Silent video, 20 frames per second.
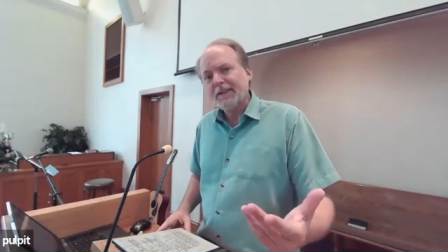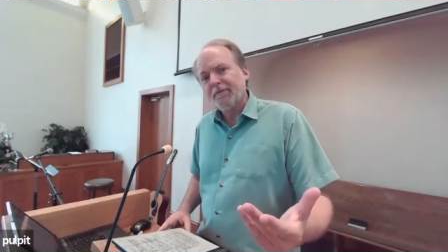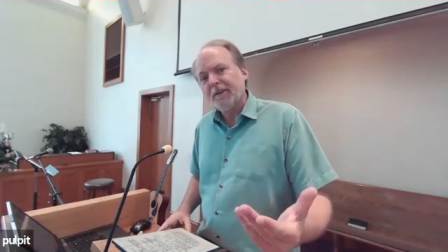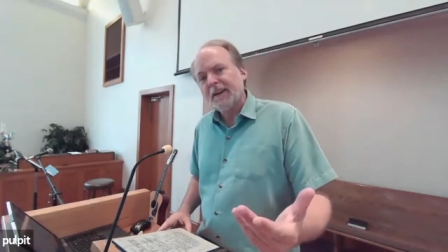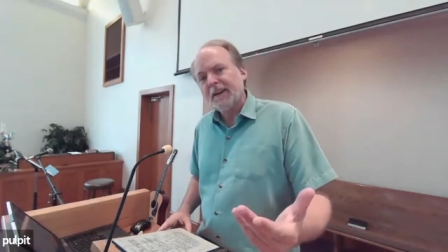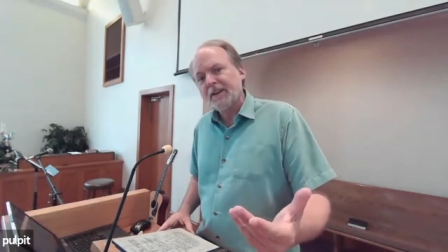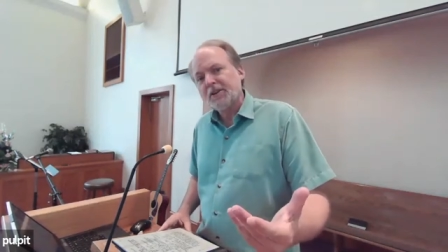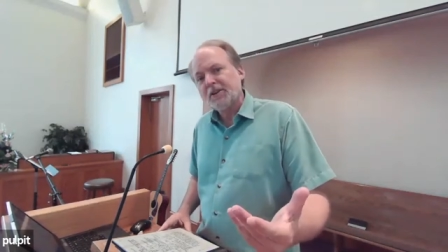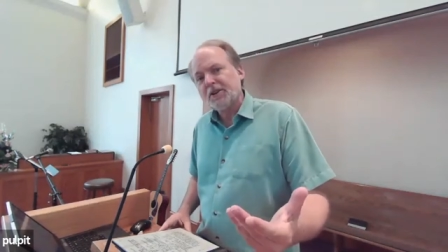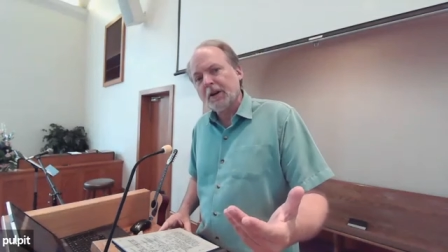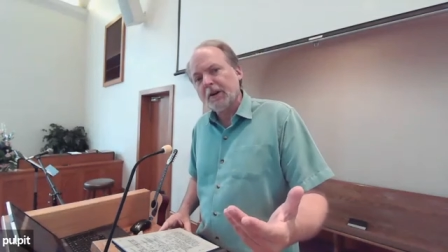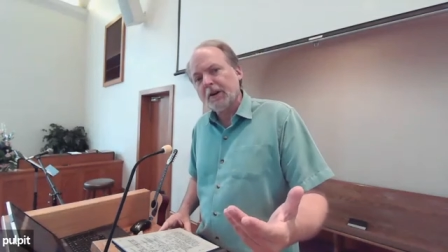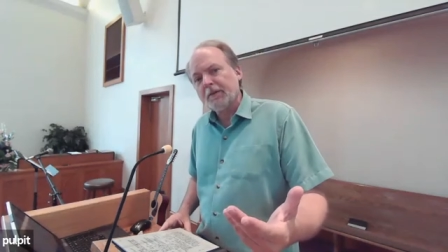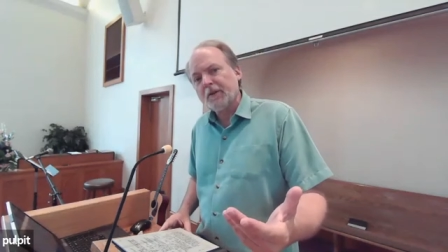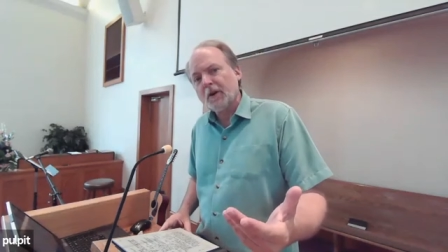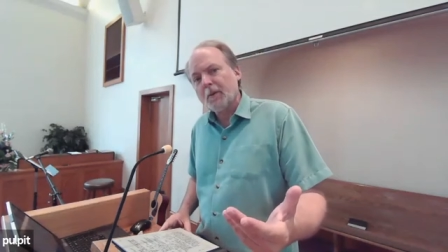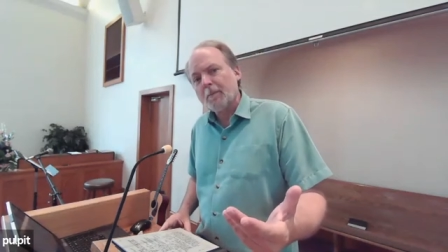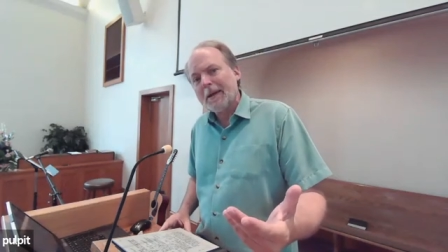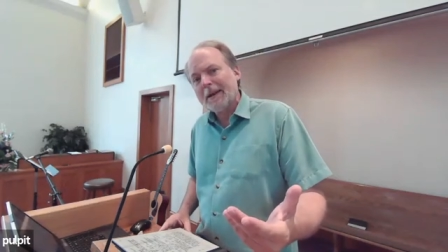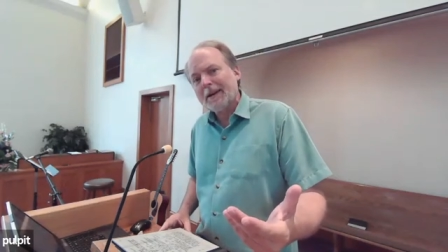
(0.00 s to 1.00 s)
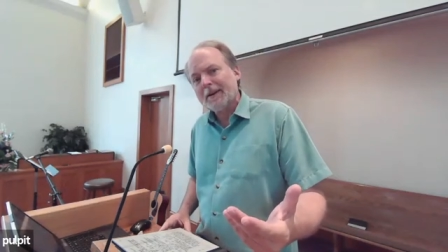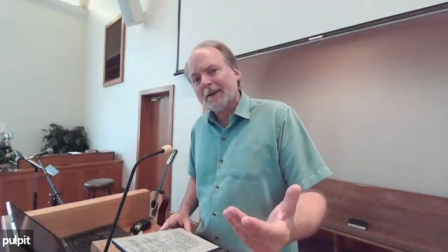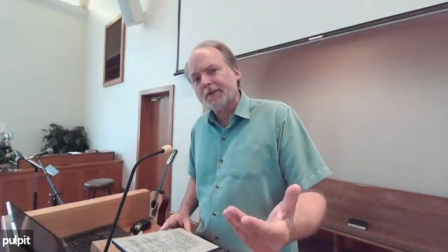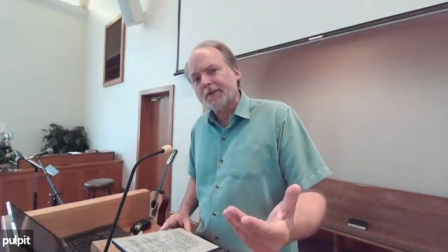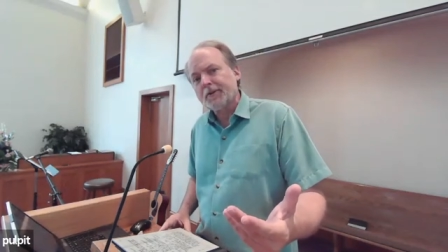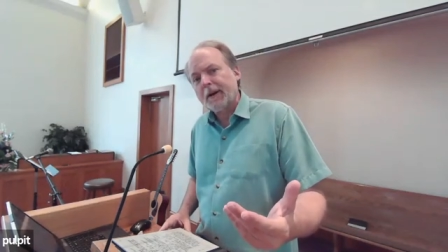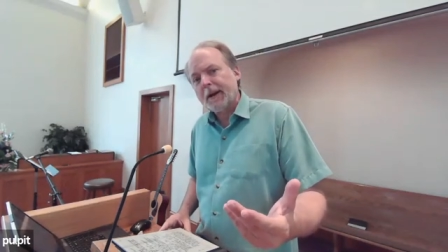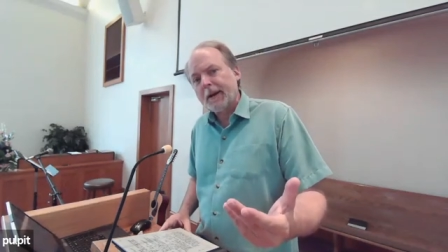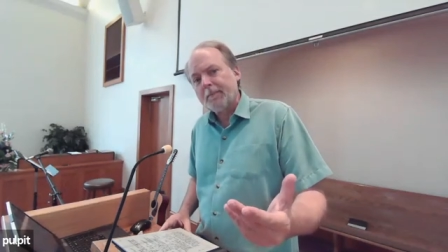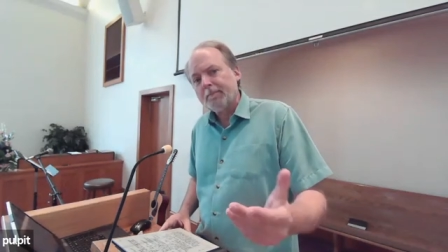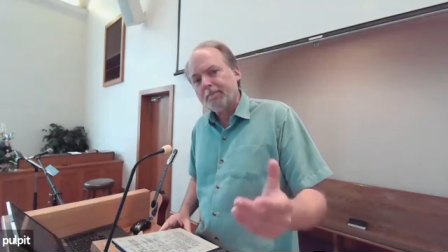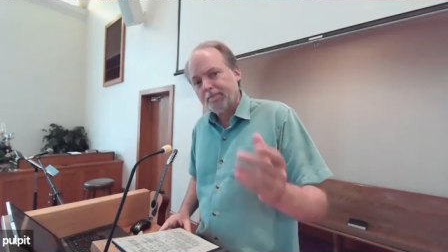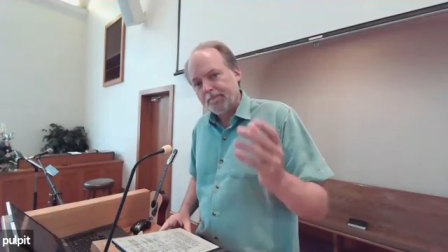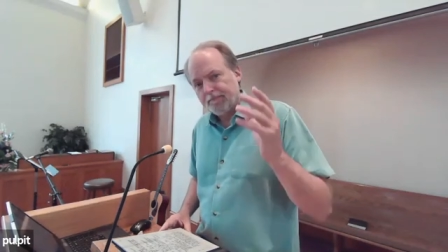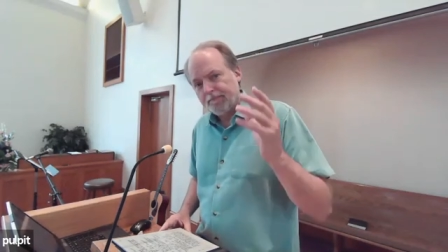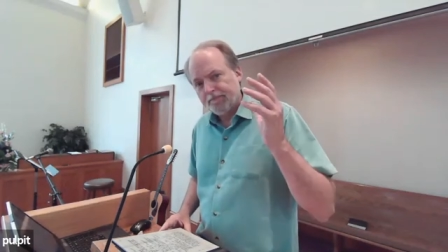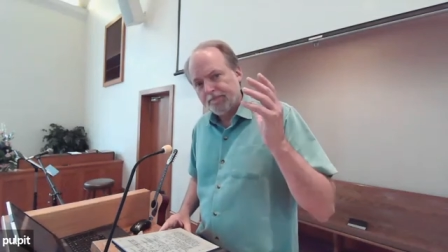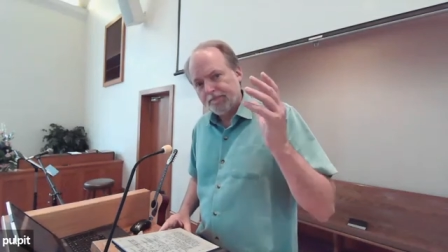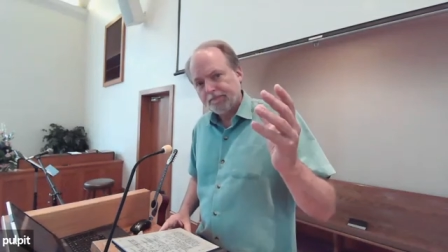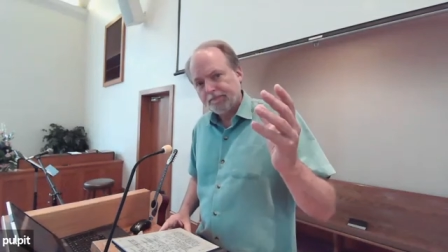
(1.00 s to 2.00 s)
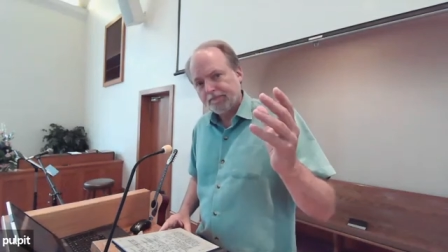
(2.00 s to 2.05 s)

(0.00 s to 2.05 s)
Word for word: Here's a good definition of your ministry